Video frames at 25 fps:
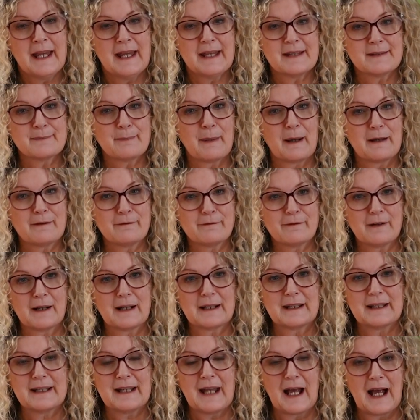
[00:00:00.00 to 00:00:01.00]
is by
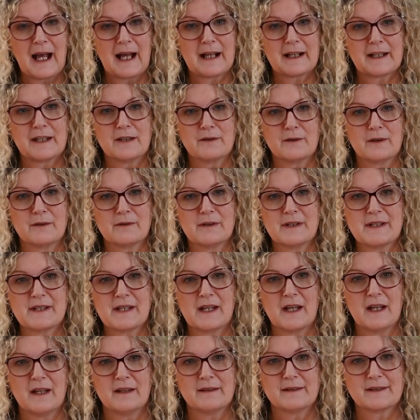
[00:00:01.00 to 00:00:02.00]
filing accurate
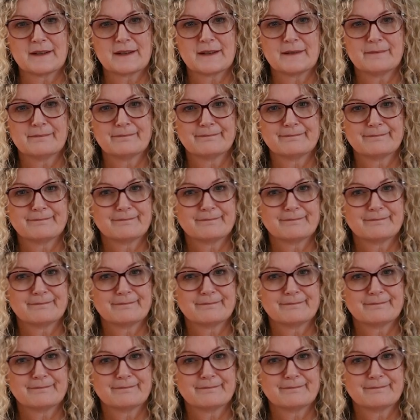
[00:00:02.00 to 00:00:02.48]
returns.